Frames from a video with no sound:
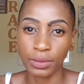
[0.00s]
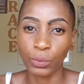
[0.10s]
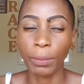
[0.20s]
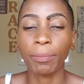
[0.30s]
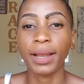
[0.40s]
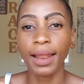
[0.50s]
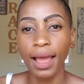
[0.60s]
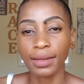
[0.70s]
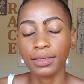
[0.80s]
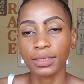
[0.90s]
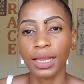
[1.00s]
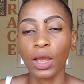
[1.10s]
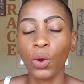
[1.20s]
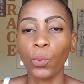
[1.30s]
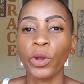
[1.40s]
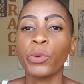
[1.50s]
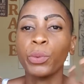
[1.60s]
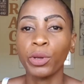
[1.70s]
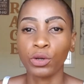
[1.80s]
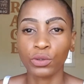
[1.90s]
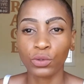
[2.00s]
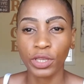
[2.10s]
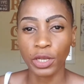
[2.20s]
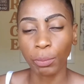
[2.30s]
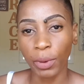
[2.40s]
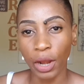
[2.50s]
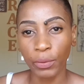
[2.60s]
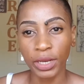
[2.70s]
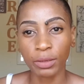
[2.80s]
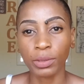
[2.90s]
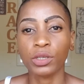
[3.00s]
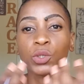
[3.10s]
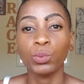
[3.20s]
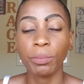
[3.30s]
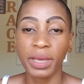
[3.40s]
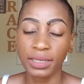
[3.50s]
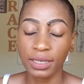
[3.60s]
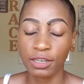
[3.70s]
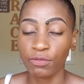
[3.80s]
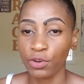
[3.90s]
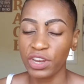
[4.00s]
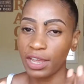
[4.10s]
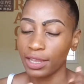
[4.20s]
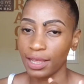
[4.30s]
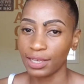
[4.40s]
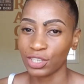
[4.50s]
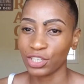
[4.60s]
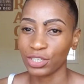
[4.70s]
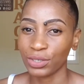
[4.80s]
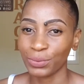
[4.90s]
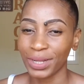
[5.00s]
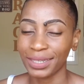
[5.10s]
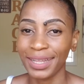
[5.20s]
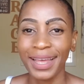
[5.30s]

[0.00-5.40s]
We planned when we were going to get married, because we met at a very young age. Well,